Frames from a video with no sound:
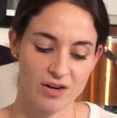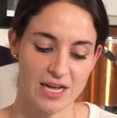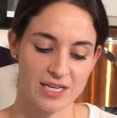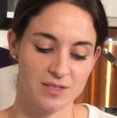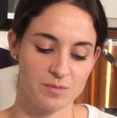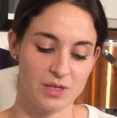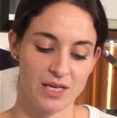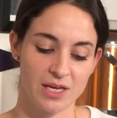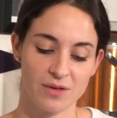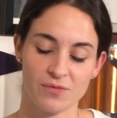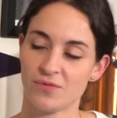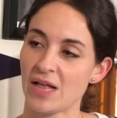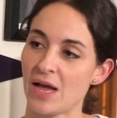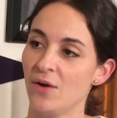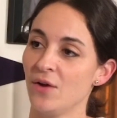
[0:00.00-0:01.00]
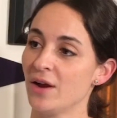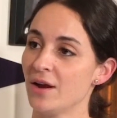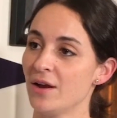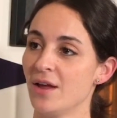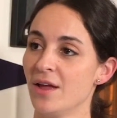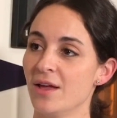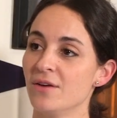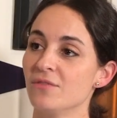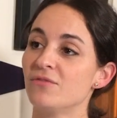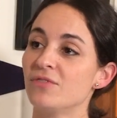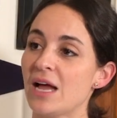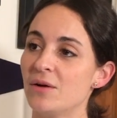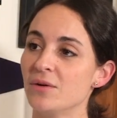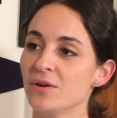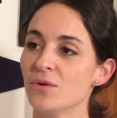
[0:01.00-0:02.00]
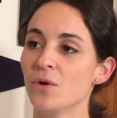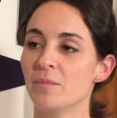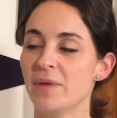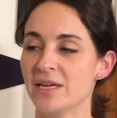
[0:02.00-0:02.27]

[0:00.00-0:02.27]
your guess. Be like, flower, flower or